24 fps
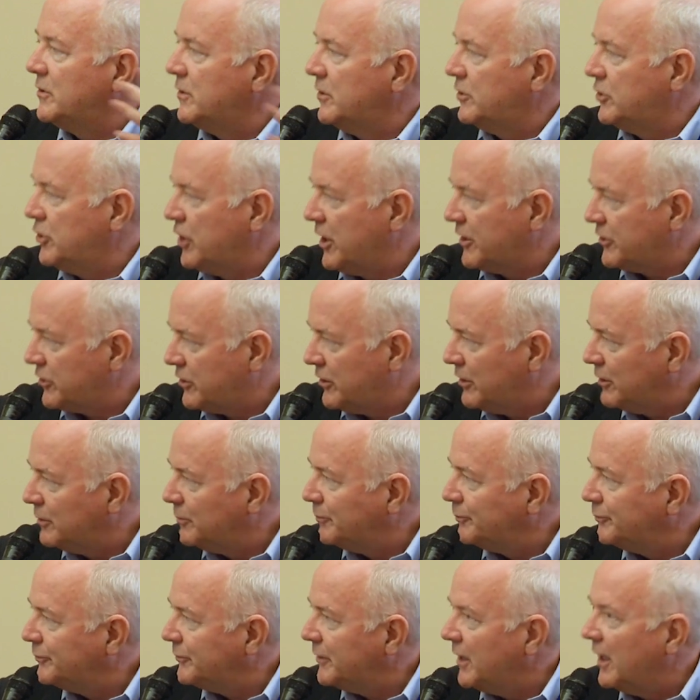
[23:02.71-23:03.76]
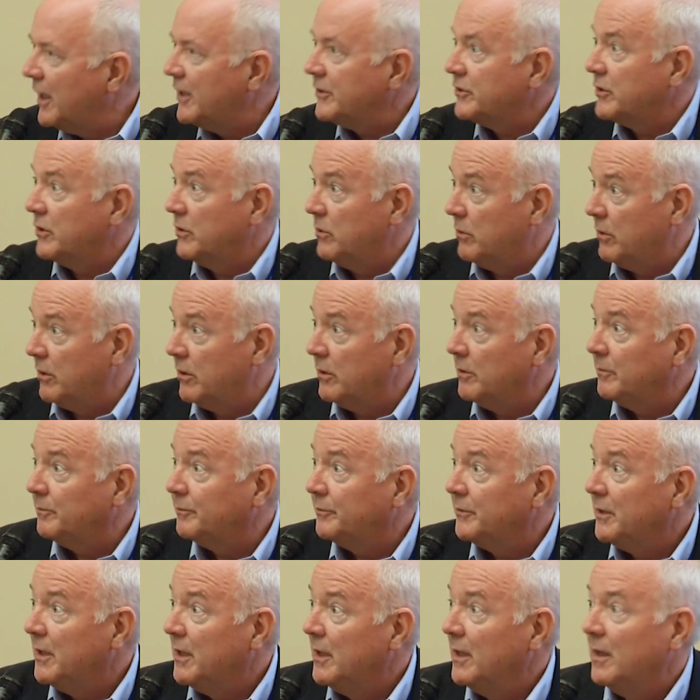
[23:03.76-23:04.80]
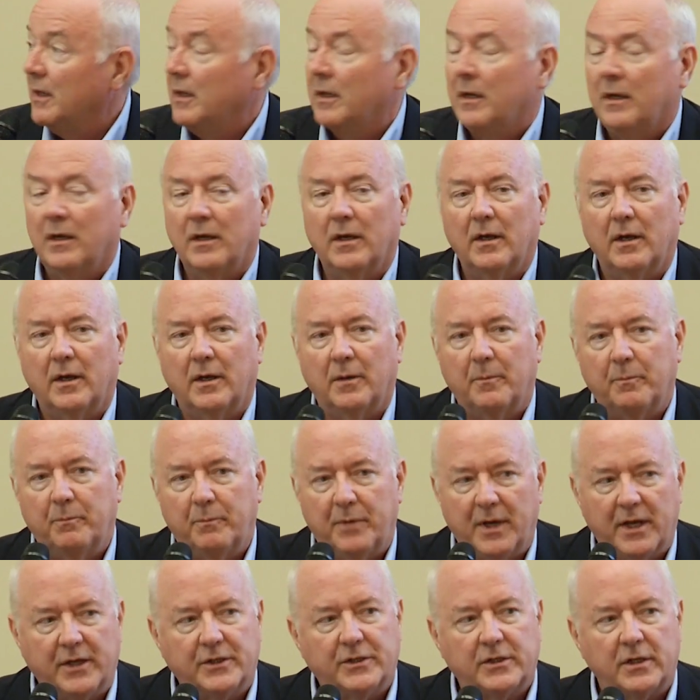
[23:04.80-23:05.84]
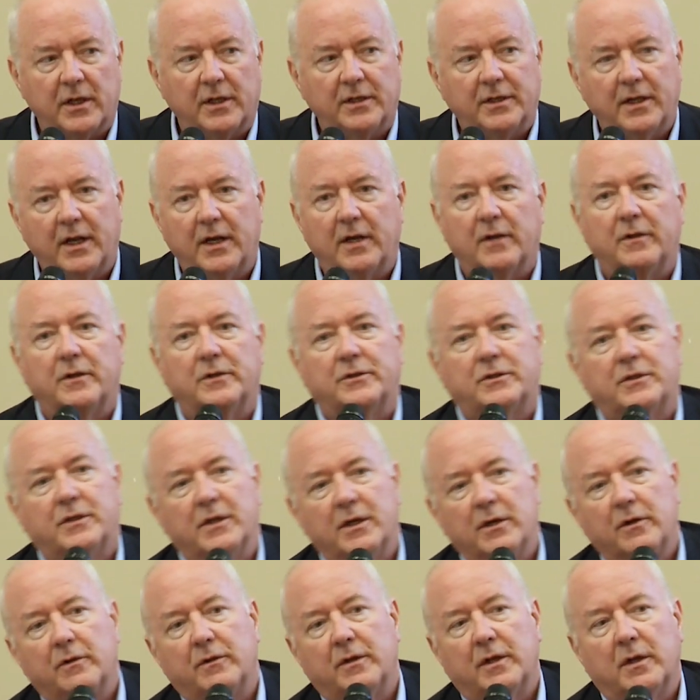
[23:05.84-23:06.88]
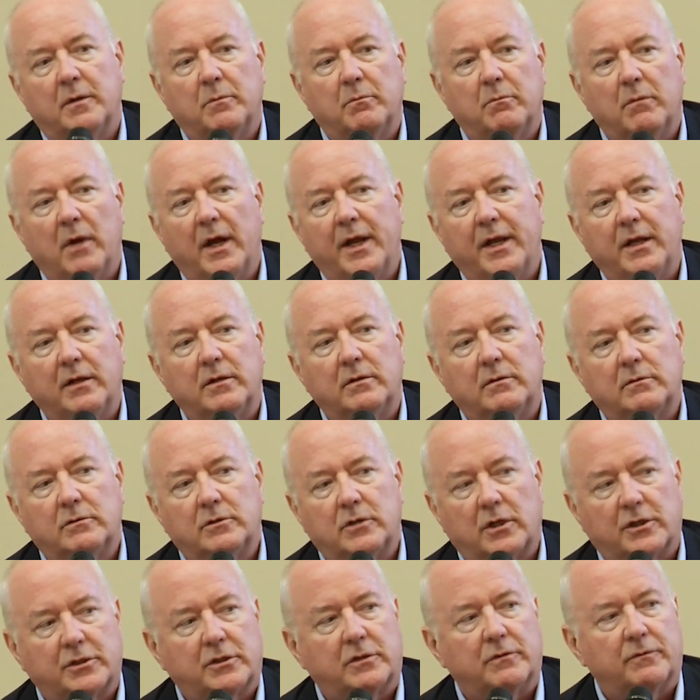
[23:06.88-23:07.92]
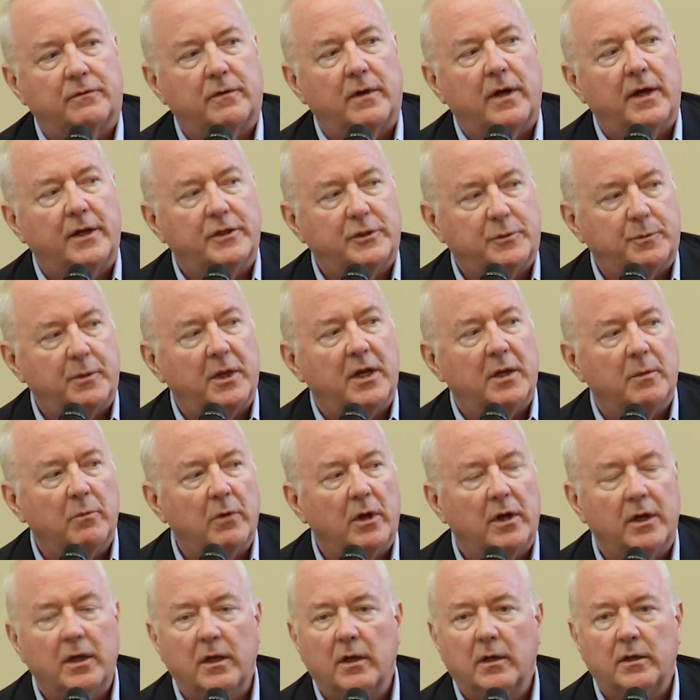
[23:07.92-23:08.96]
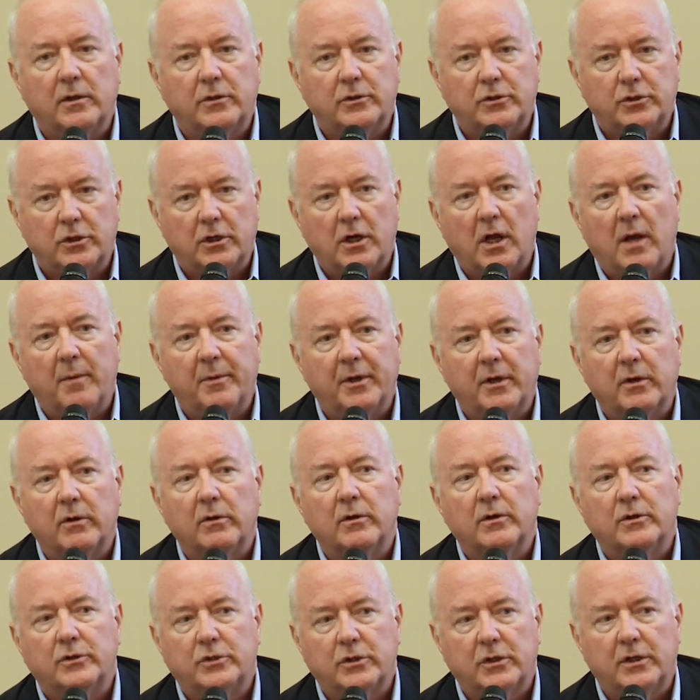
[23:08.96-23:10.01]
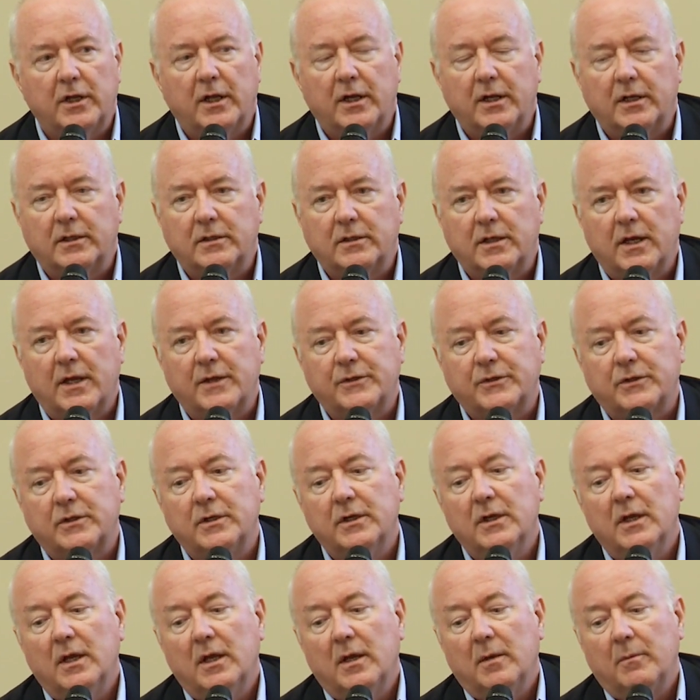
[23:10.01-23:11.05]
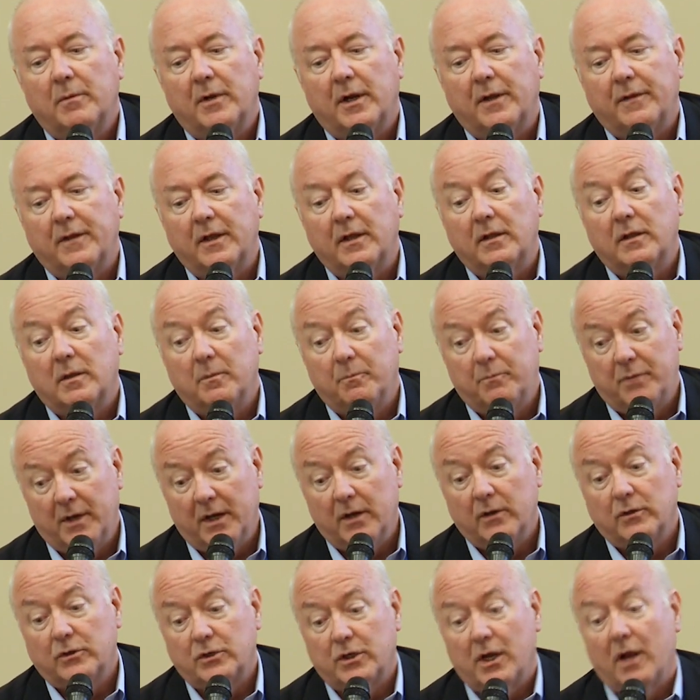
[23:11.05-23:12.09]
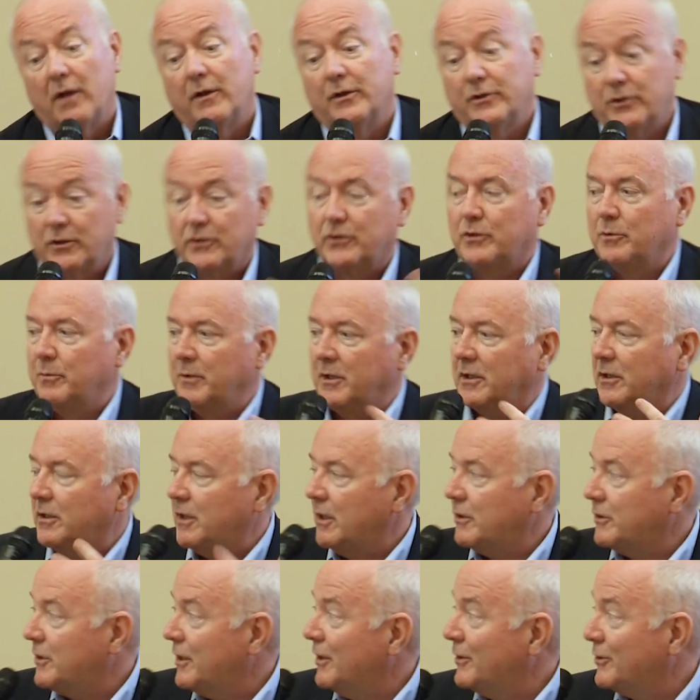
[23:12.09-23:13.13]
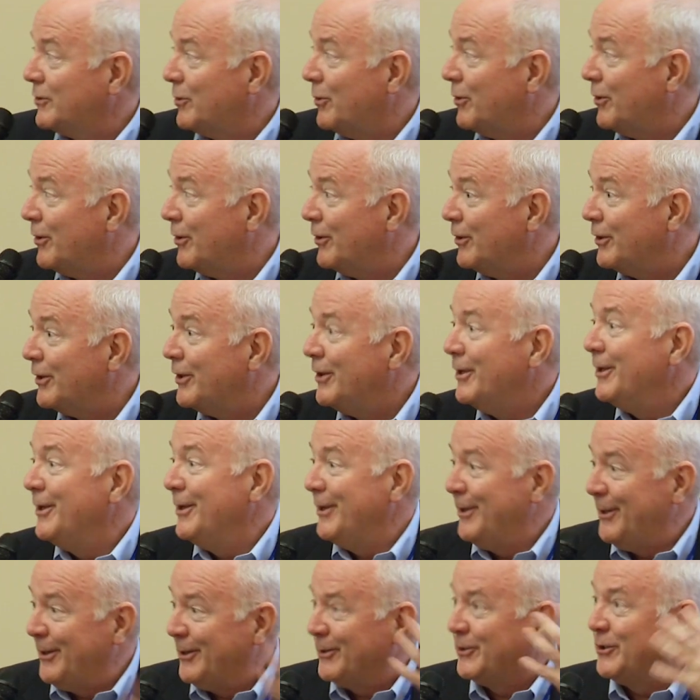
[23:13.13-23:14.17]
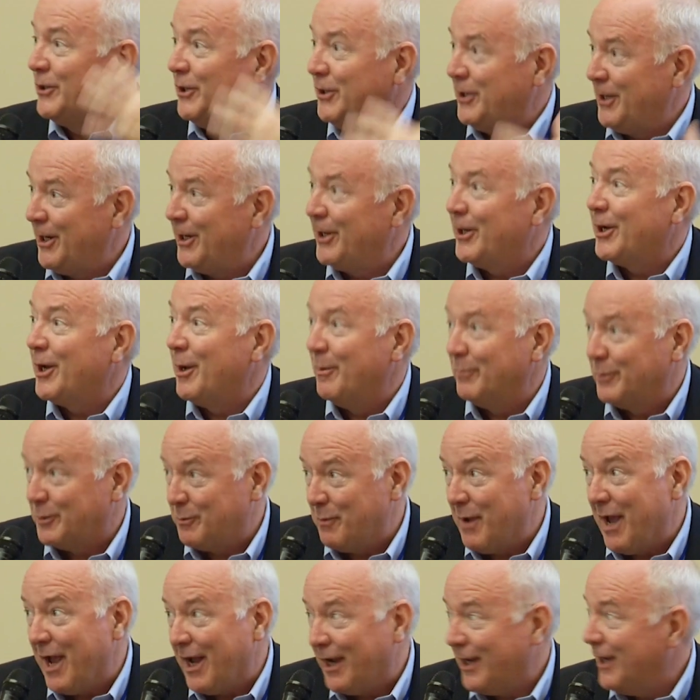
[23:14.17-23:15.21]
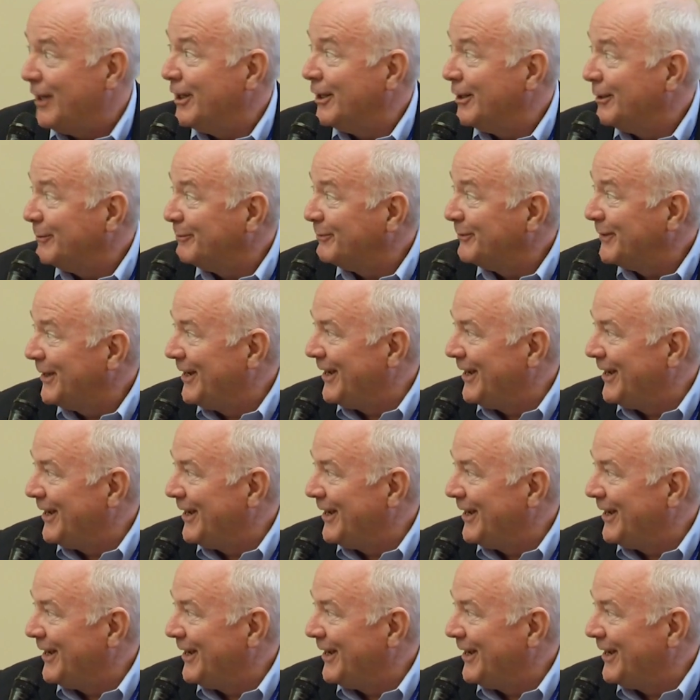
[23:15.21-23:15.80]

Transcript: suggested as an order based on data that's there that might justify spending money on a genomic or a genetic test. But I think the bigger challenge, assuming the test gets ordered, is the data comes back in.